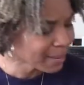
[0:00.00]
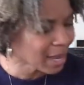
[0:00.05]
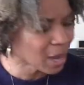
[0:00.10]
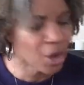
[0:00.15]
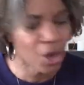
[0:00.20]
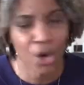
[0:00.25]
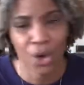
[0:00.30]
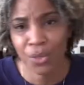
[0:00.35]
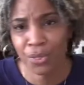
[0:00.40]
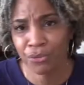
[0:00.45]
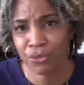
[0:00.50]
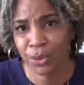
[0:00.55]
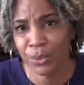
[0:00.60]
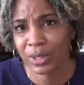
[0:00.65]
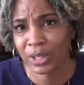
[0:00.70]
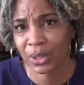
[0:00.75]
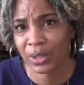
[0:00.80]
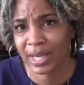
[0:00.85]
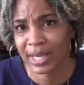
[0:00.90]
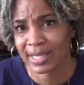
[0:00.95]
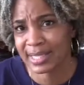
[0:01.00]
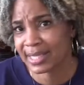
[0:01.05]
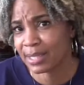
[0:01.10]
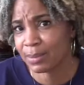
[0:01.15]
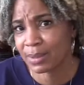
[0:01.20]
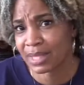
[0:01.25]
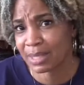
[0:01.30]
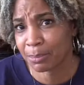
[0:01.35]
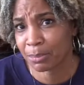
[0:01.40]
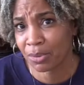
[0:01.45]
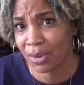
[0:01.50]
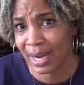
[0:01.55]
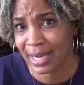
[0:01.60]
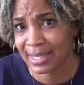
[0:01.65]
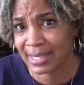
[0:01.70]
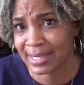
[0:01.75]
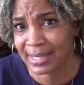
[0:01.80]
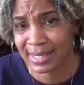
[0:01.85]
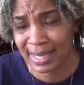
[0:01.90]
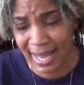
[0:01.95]
I'll go through and look and see what the
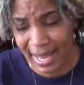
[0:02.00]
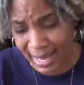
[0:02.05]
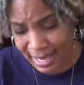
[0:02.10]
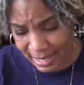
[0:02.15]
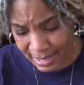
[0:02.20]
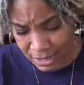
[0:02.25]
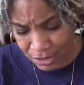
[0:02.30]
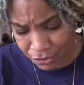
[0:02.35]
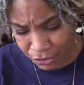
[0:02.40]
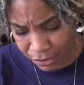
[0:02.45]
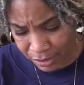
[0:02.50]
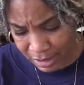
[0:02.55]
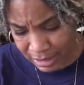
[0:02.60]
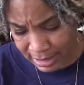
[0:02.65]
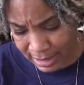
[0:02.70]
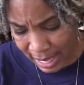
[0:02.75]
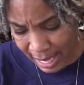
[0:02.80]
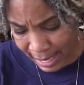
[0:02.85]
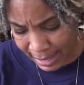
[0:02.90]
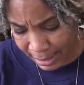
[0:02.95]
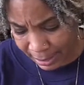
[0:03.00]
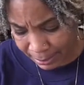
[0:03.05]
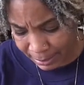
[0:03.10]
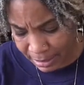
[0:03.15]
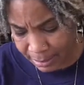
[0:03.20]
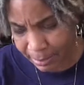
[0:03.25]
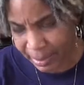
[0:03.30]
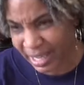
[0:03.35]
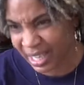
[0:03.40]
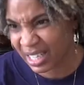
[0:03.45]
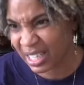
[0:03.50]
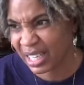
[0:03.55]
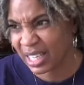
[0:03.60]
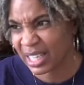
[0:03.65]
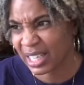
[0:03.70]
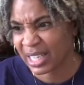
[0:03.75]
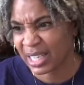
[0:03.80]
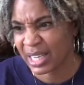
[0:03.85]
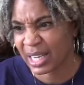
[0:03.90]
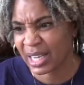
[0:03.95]
price tag is for these items. But
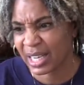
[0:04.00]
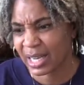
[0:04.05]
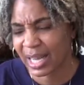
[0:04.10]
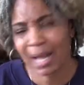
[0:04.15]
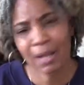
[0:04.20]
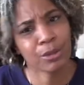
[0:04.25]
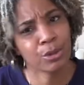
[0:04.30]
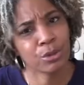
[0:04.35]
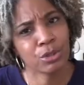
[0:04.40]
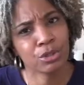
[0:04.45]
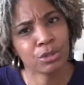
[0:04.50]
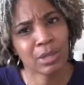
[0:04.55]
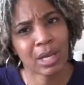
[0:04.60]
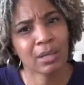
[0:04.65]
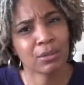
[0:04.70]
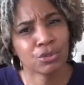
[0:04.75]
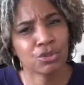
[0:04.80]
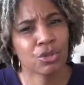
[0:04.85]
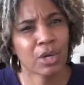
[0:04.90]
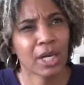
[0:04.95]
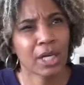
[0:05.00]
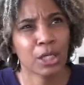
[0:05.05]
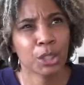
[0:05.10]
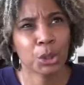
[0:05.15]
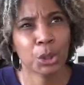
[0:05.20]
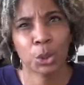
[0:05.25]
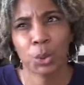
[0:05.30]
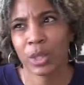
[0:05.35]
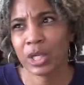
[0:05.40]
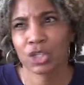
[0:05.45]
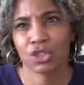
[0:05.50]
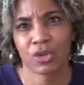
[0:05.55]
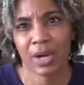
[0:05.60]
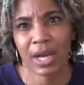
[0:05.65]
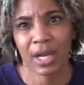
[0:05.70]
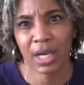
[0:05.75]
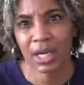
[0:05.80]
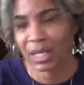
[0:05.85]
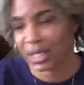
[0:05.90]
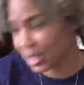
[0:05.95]
I'll try a little quick
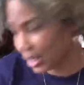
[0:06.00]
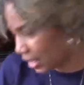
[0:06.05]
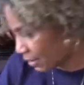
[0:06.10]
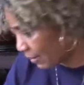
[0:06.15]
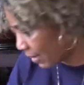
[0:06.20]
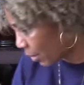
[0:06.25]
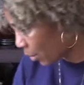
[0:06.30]
try on and see if I